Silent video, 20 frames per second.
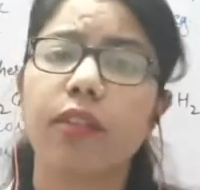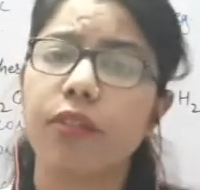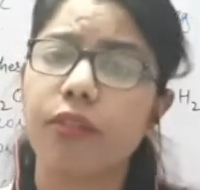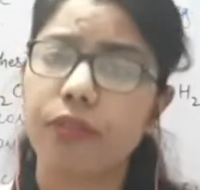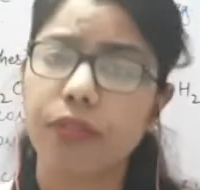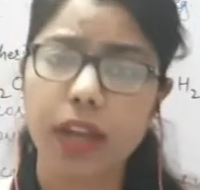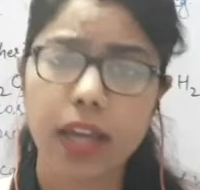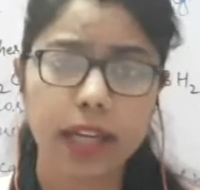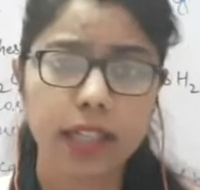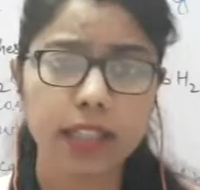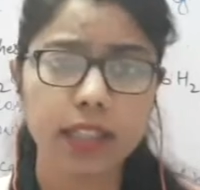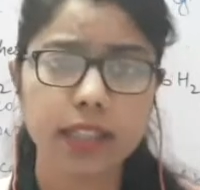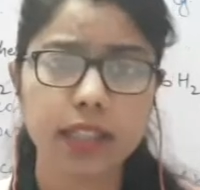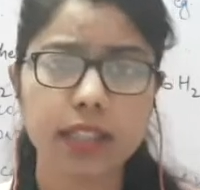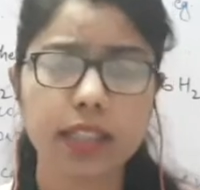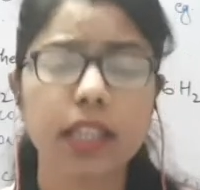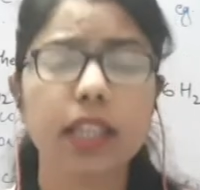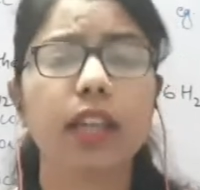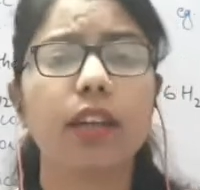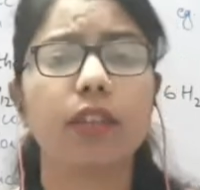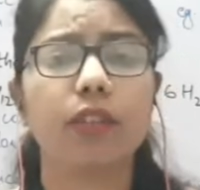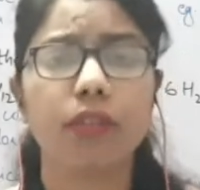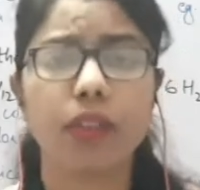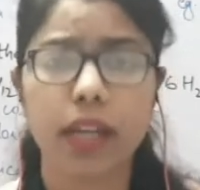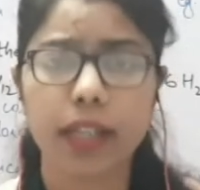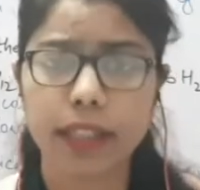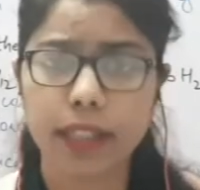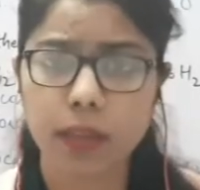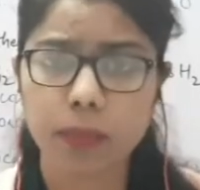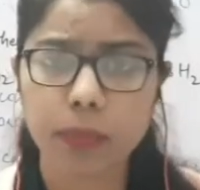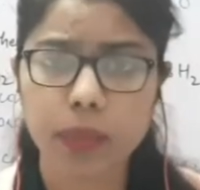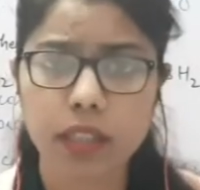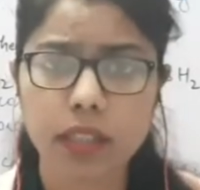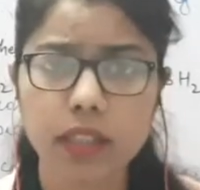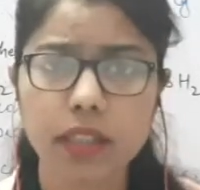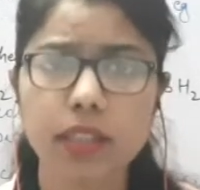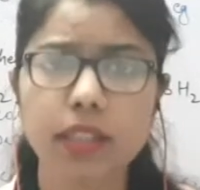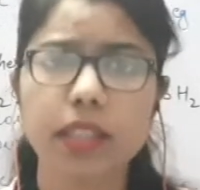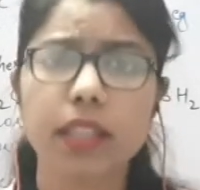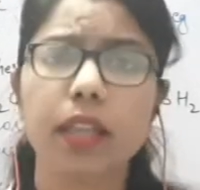fats,
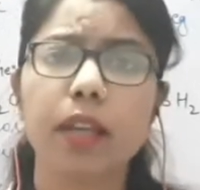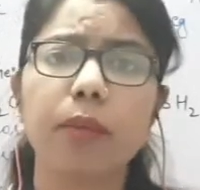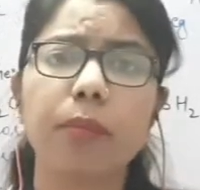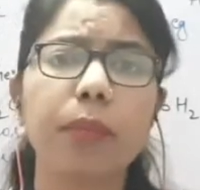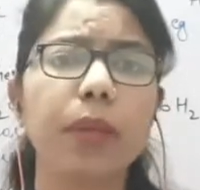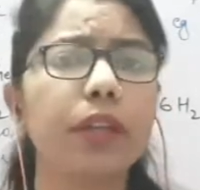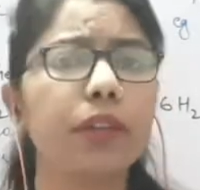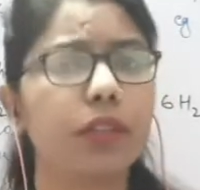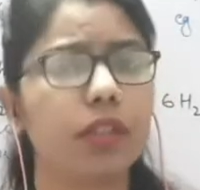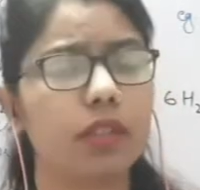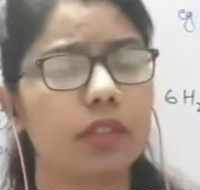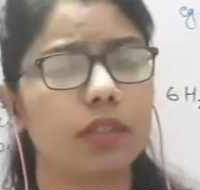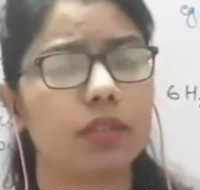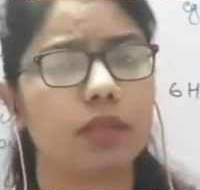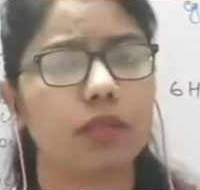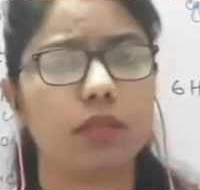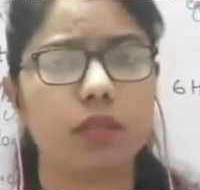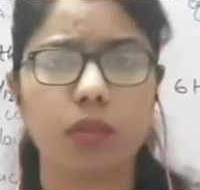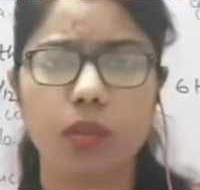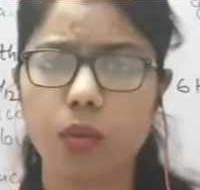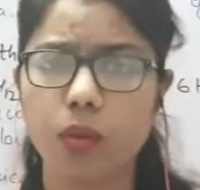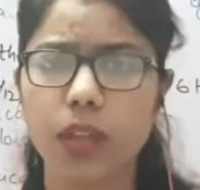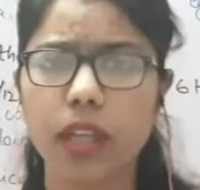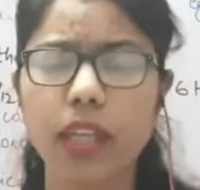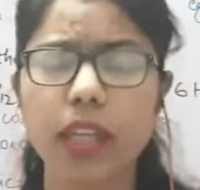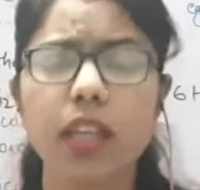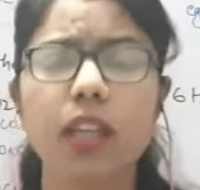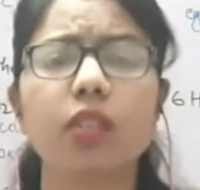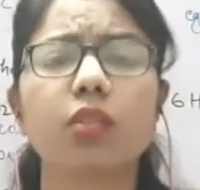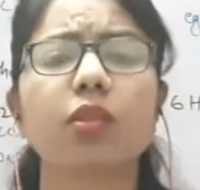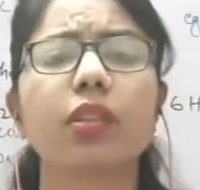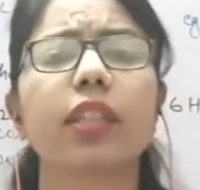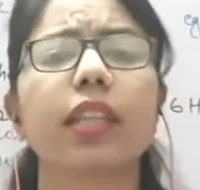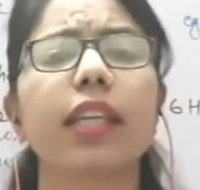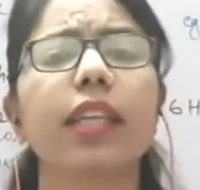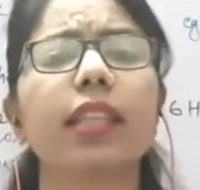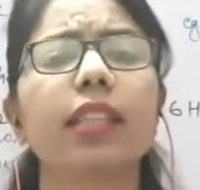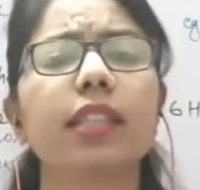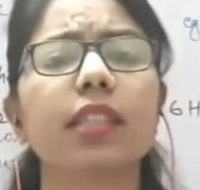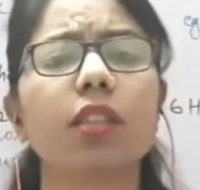vitamins, minerals. Okay, so
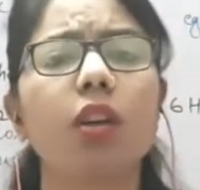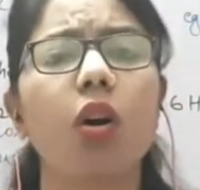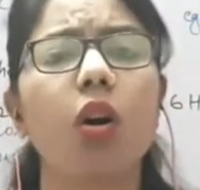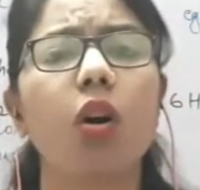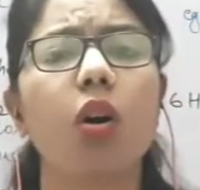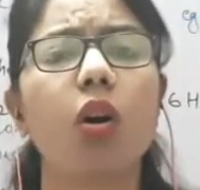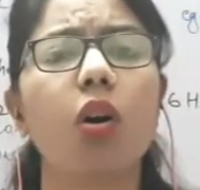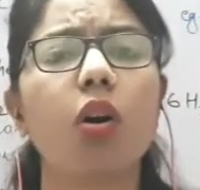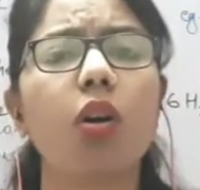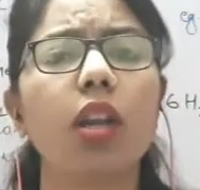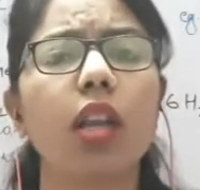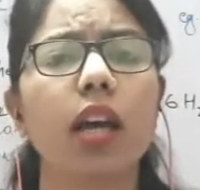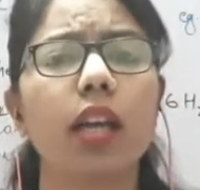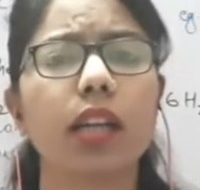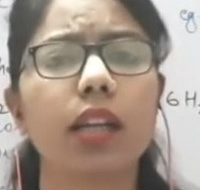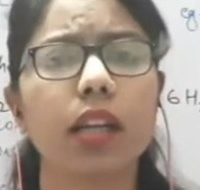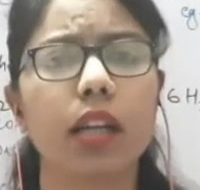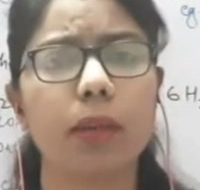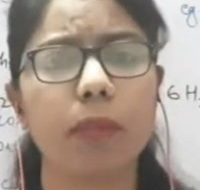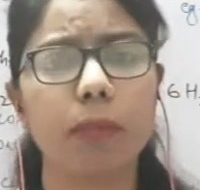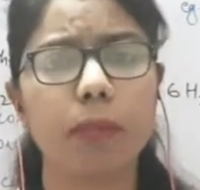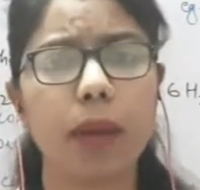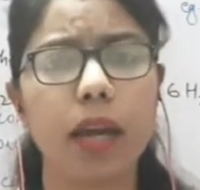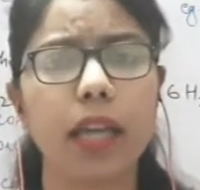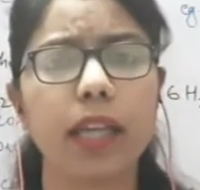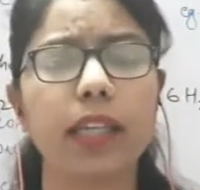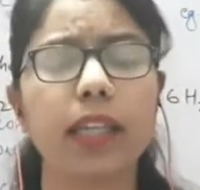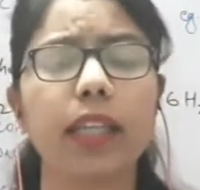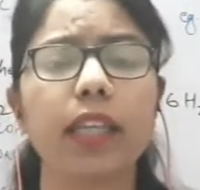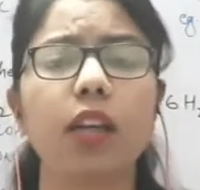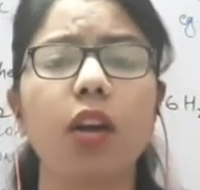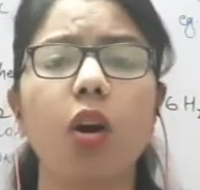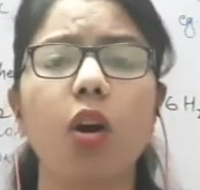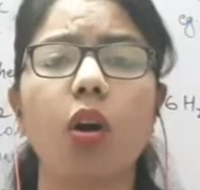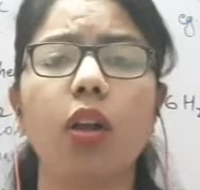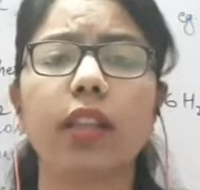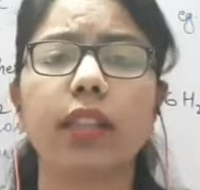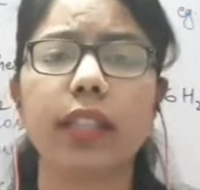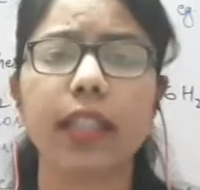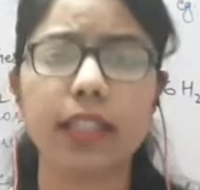these all are combining,
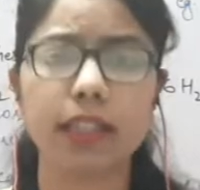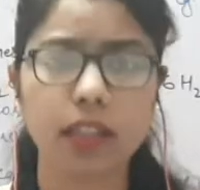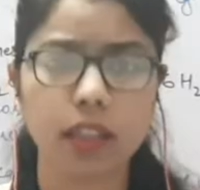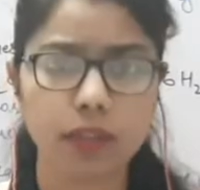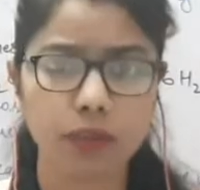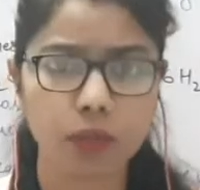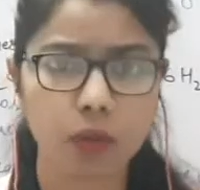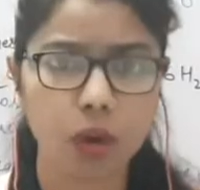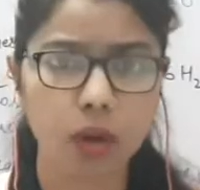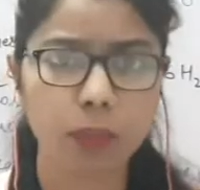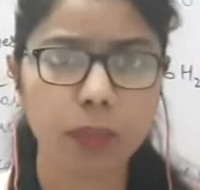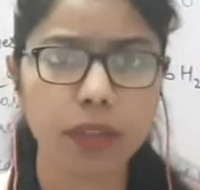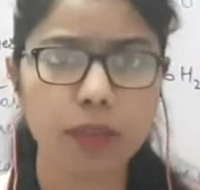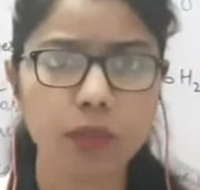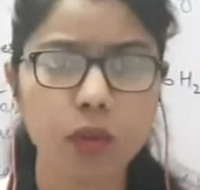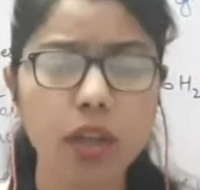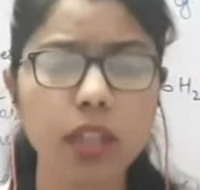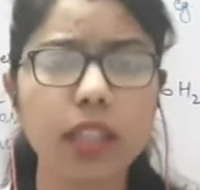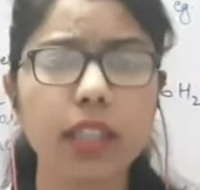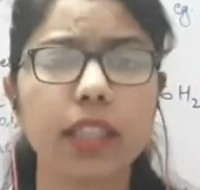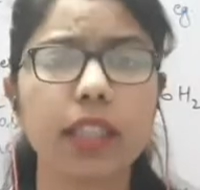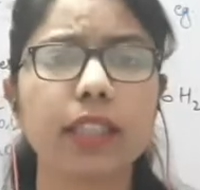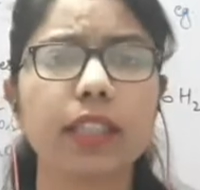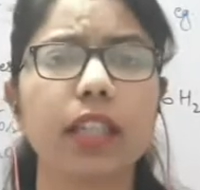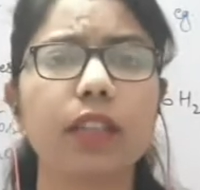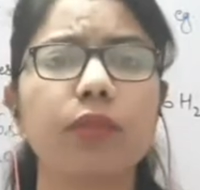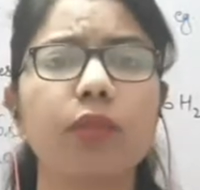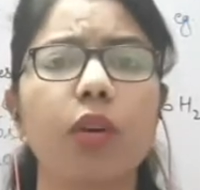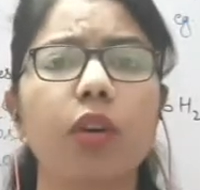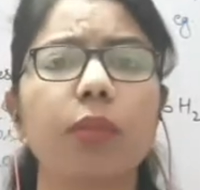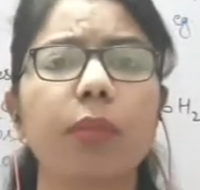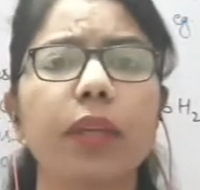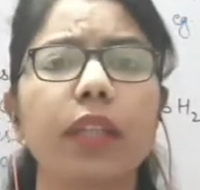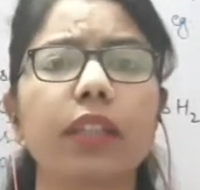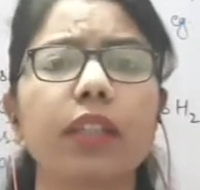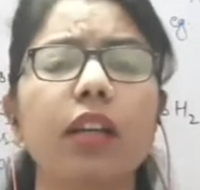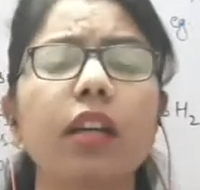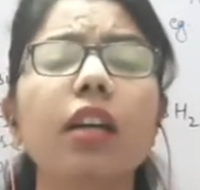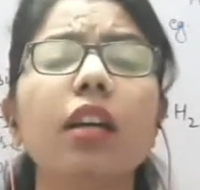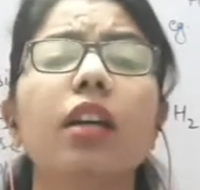all these are forming what? These are forming
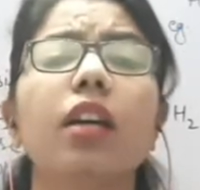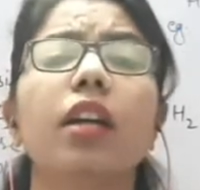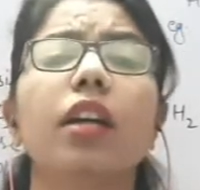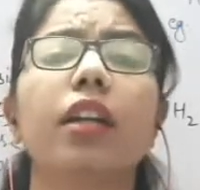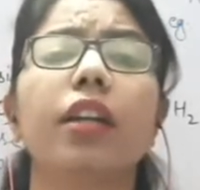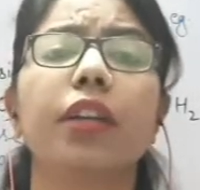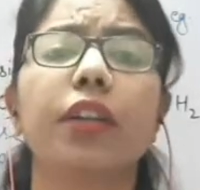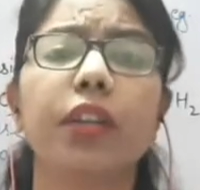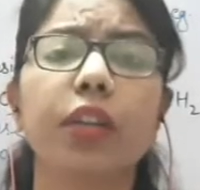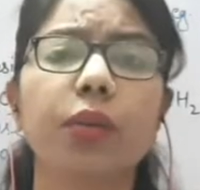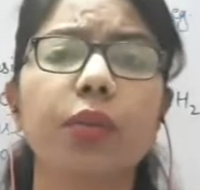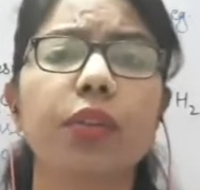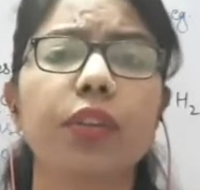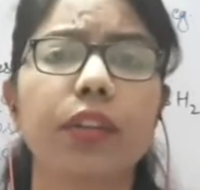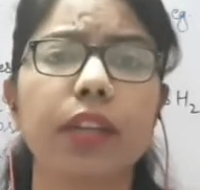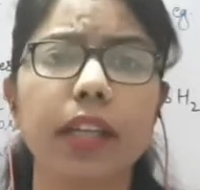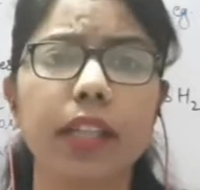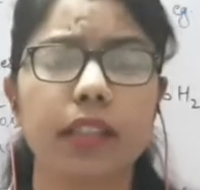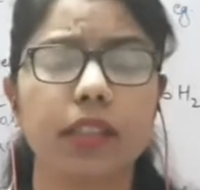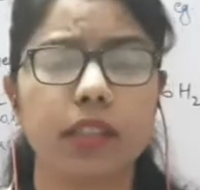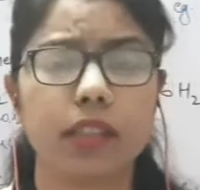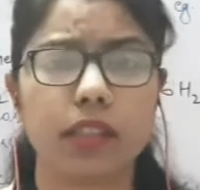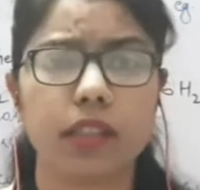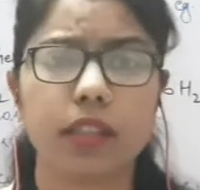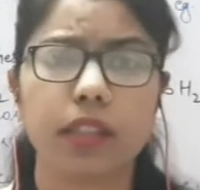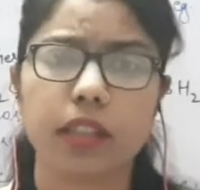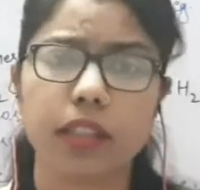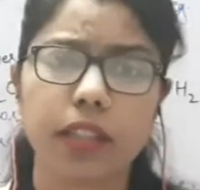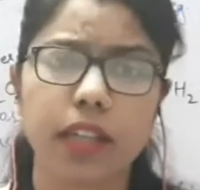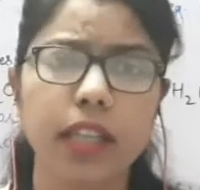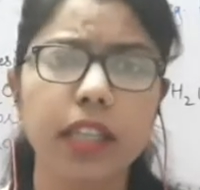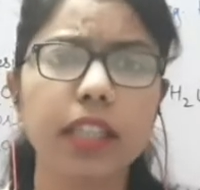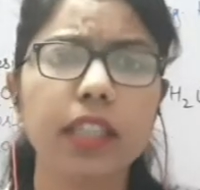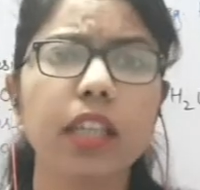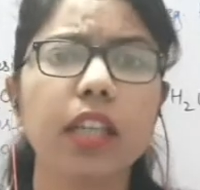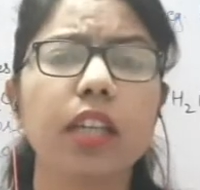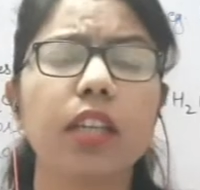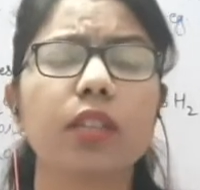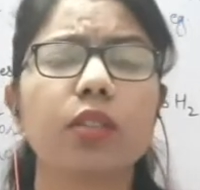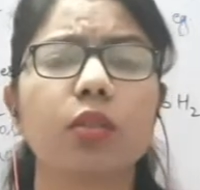the nutrients, right?
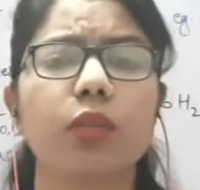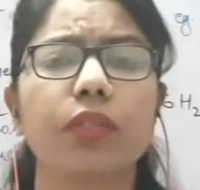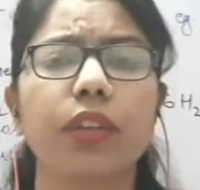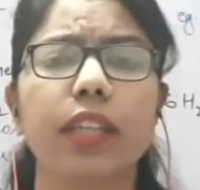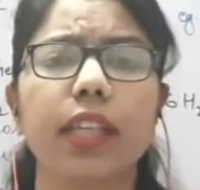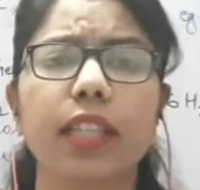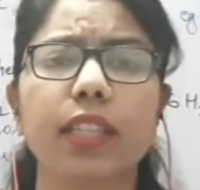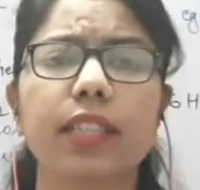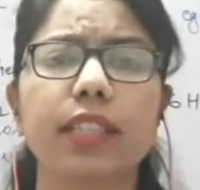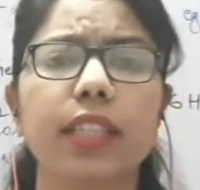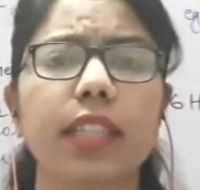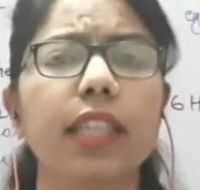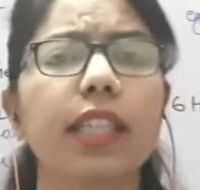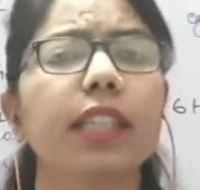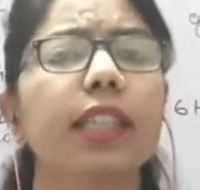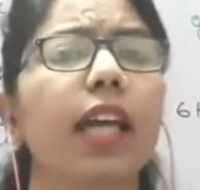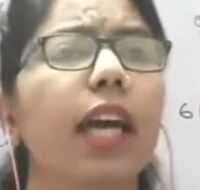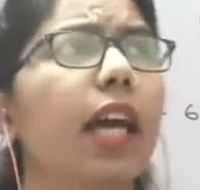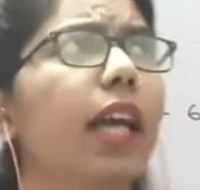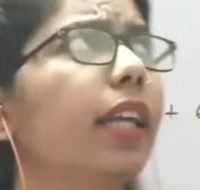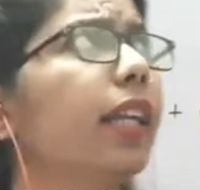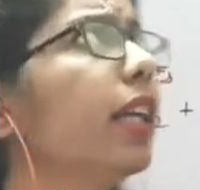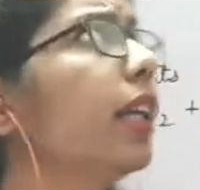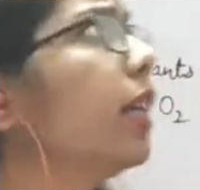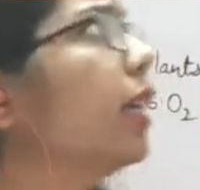So we can say that